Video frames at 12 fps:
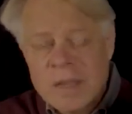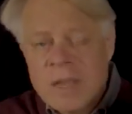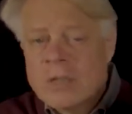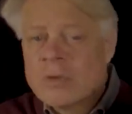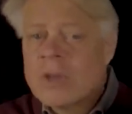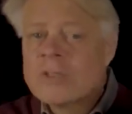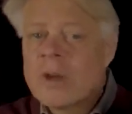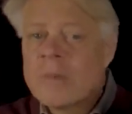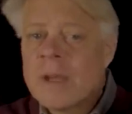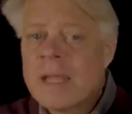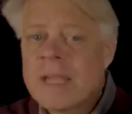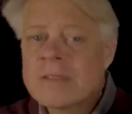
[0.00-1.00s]
So I start
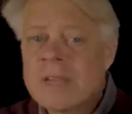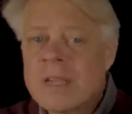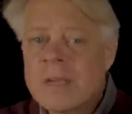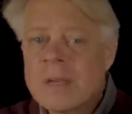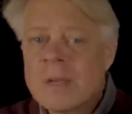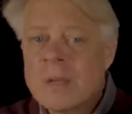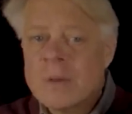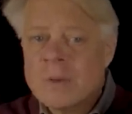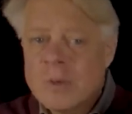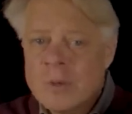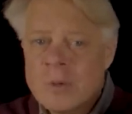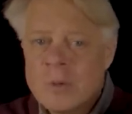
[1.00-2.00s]
by asking,
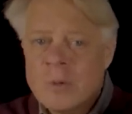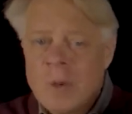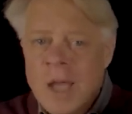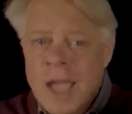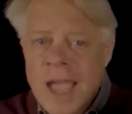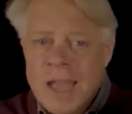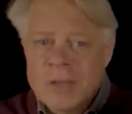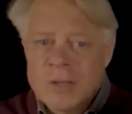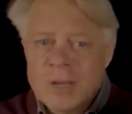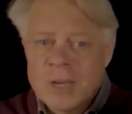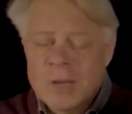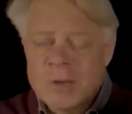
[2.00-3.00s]
do
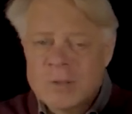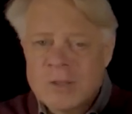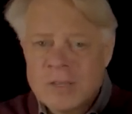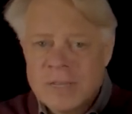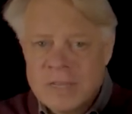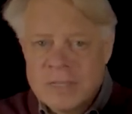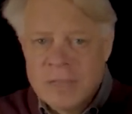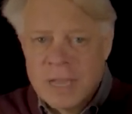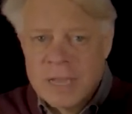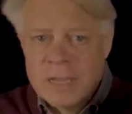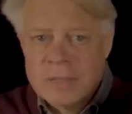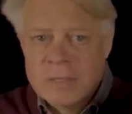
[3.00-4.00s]
engineers need
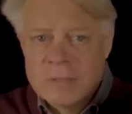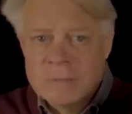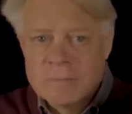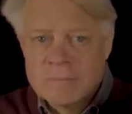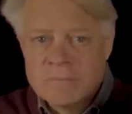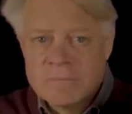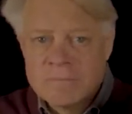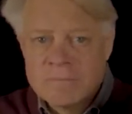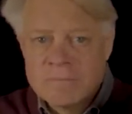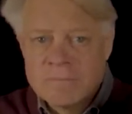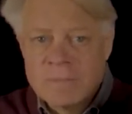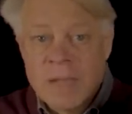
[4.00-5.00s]
science?
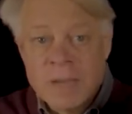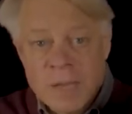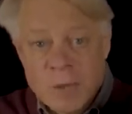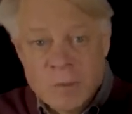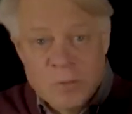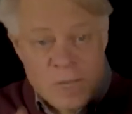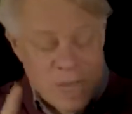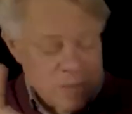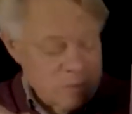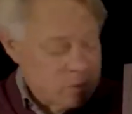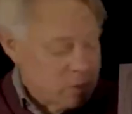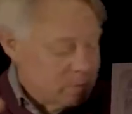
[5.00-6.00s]
And here's the
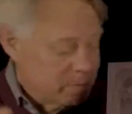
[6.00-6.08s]
answer.